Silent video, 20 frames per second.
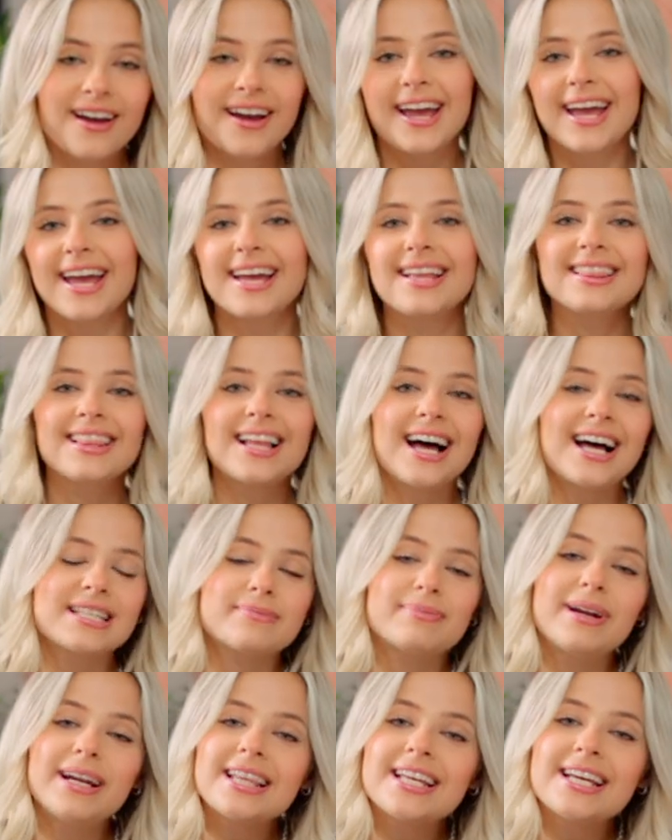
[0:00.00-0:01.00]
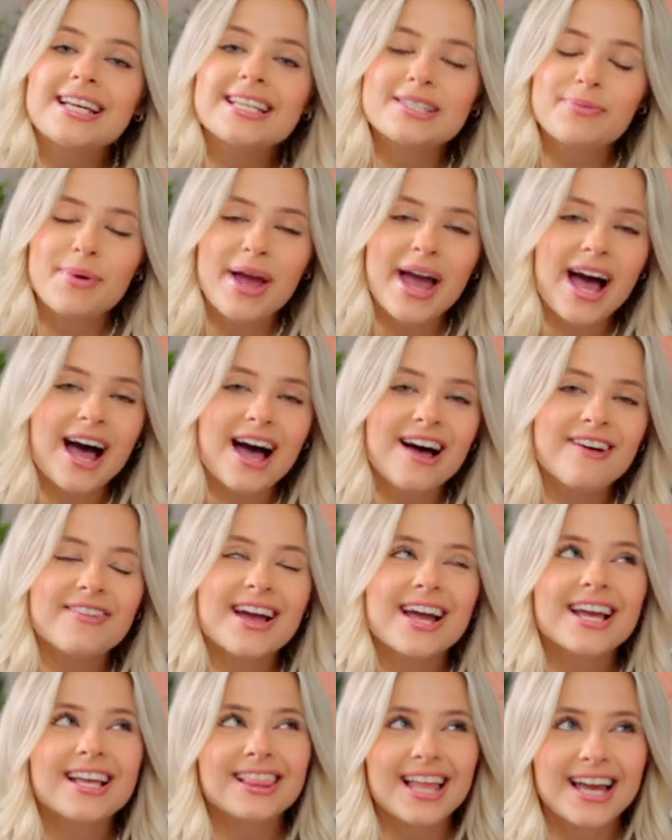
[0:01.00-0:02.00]
Okay, and last but not least, we have
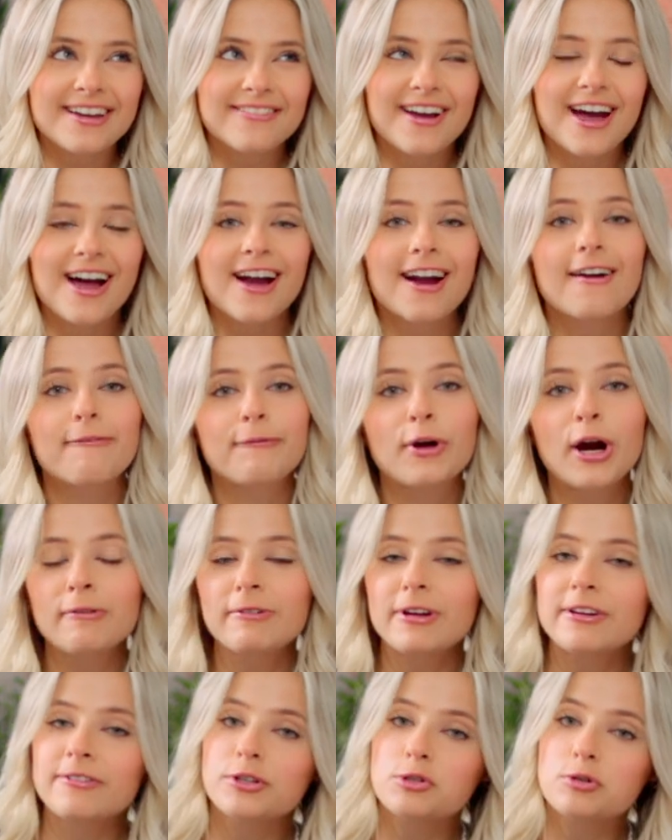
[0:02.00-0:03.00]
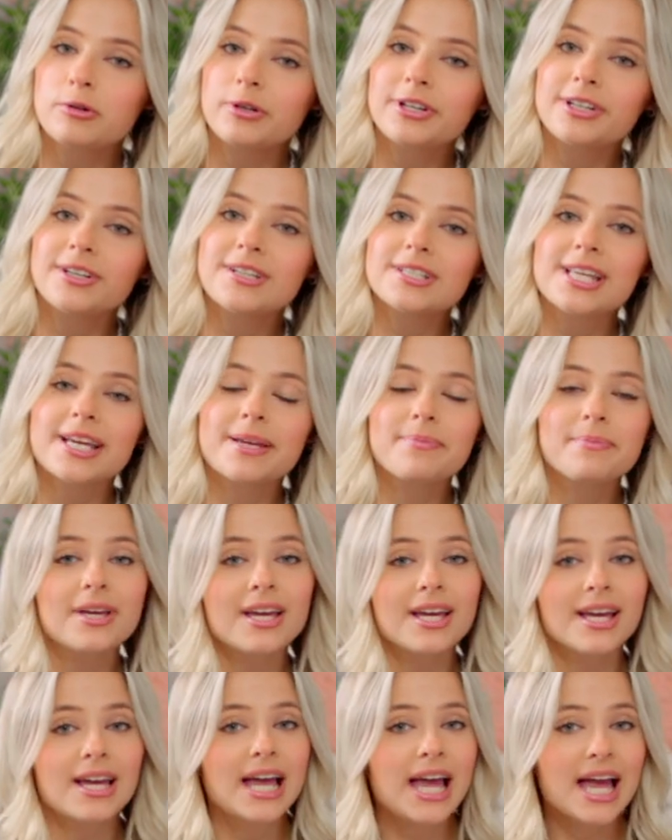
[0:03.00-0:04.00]
a life hack perfect for short girls like
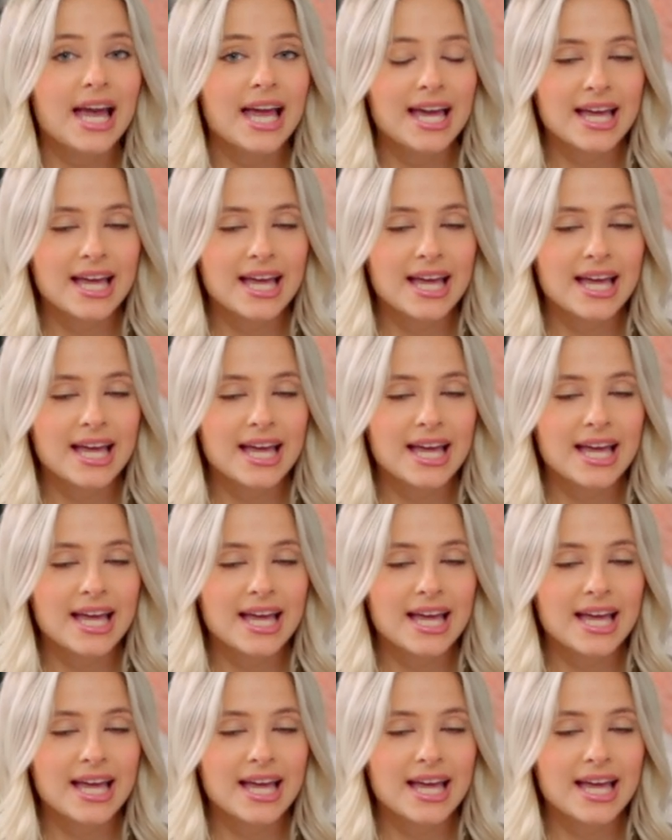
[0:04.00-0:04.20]
me.